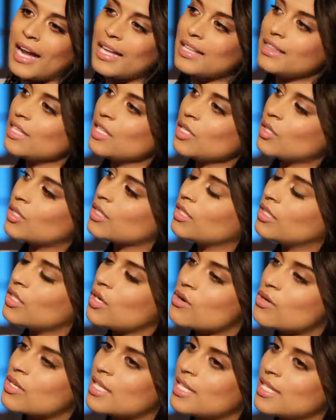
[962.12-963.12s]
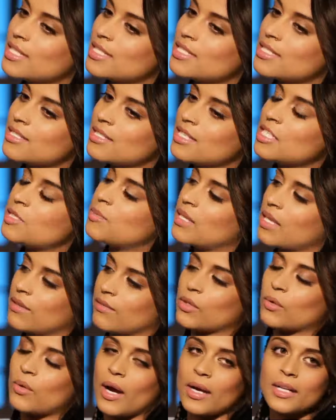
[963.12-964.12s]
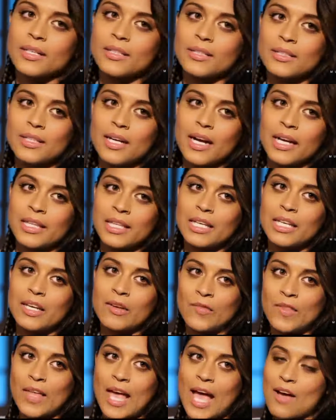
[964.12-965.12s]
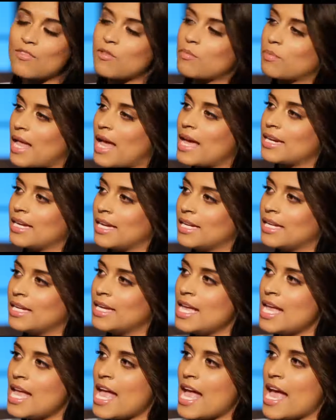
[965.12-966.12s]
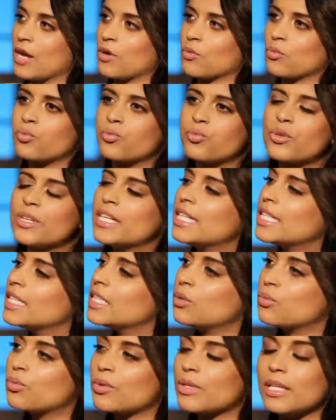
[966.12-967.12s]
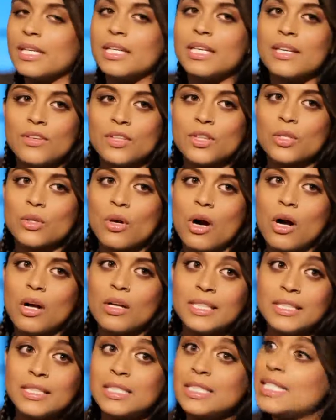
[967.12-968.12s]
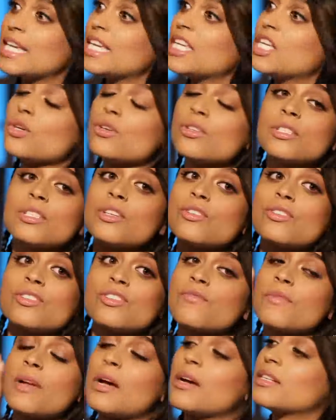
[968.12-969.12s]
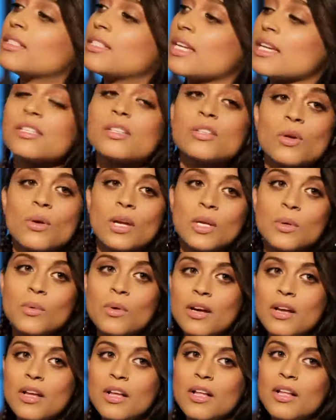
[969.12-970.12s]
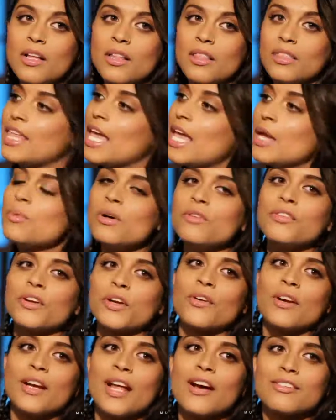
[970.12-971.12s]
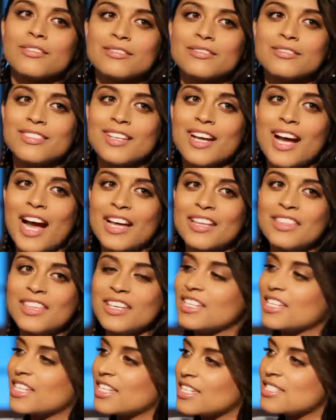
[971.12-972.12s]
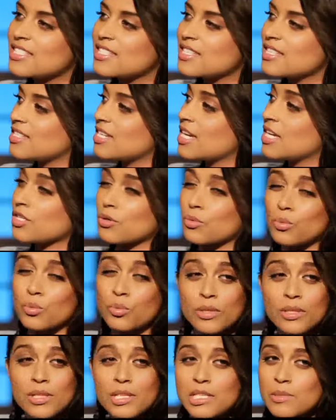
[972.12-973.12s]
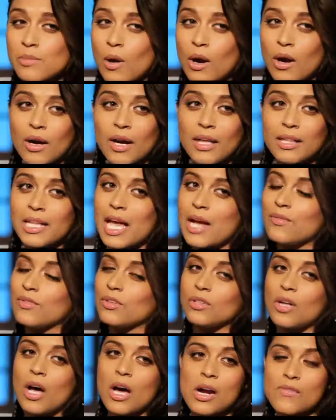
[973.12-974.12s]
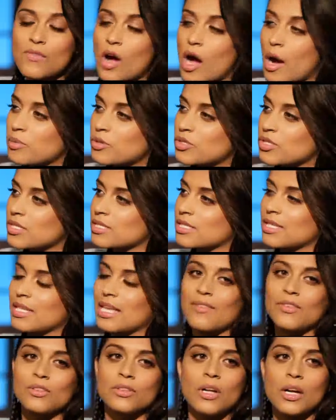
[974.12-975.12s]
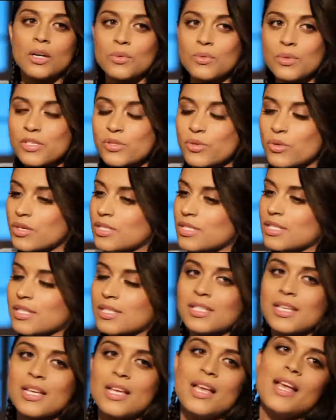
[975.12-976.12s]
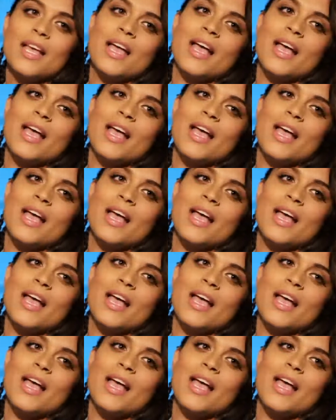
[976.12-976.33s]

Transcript: I think, kids need to be given credit. I think if they have a plan A and really, really give it their all and see years and years from now it doesn't go anywhere, they will figure it out. I think kids these days are really smart and they have a lot of options and they have a lot of resources.